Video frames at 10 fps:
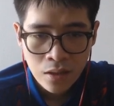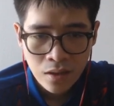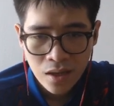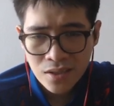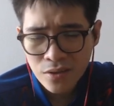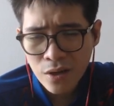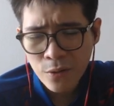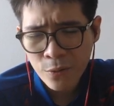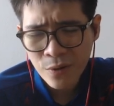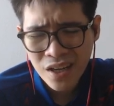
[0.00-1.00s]
It's not
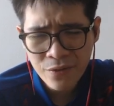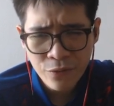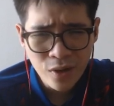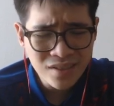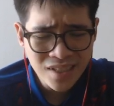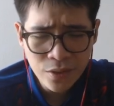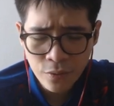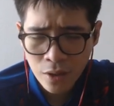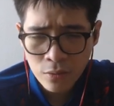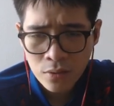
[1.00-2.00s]
really forcing, you
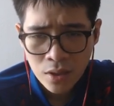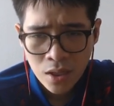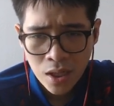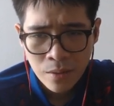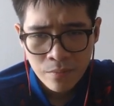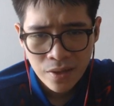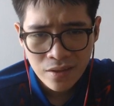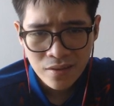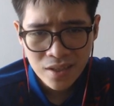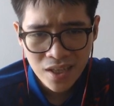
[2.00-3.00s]
know. But the
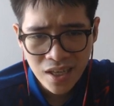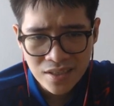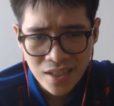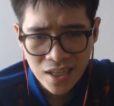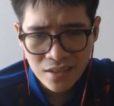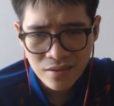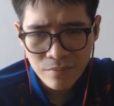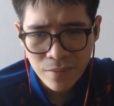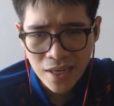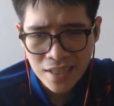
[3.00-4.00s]
thing is that
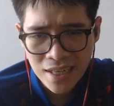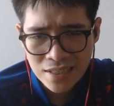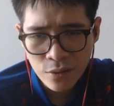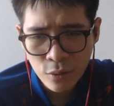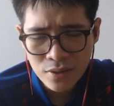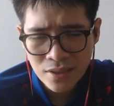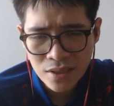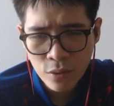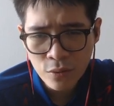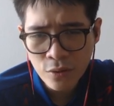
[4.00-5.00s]
my knight
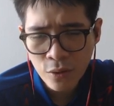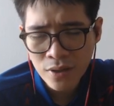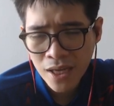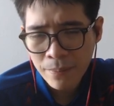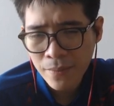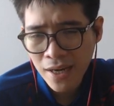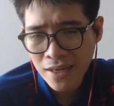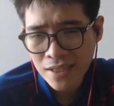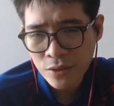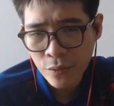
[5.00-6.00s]
also don't have any
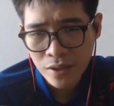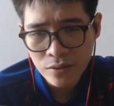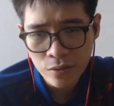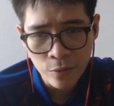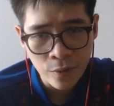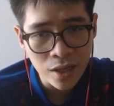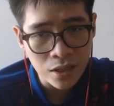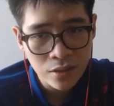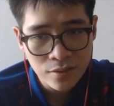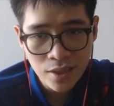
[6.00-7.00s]
square to run.
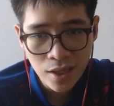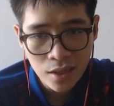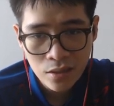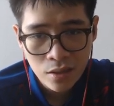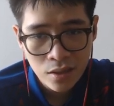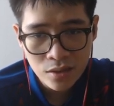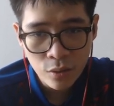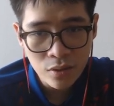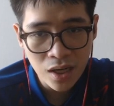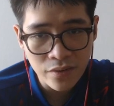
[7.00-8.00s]
See that? It's
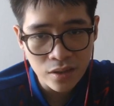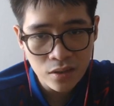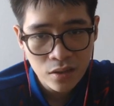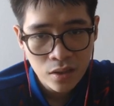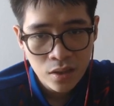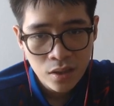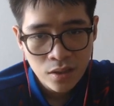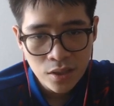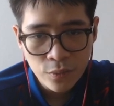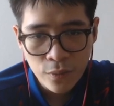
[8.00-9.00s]
uncovered.
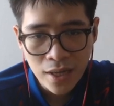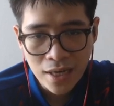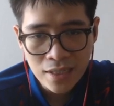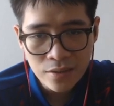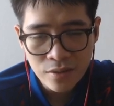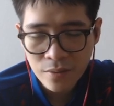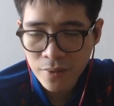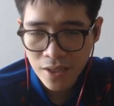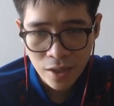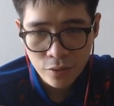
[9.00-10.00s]
That's why I need to do something
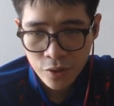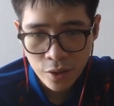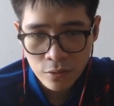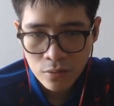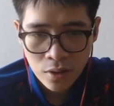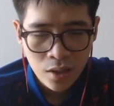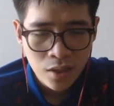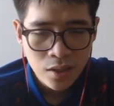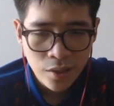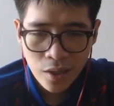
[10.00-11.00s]
else, you know.
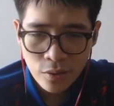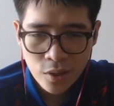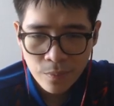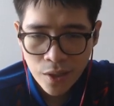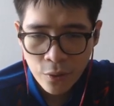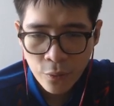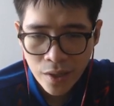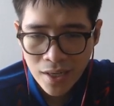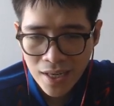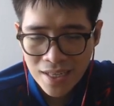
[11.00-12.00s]
You can also play
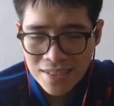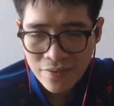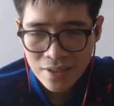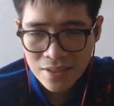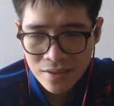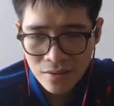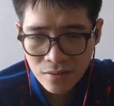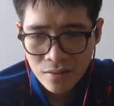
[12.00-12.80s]
queen e7 too.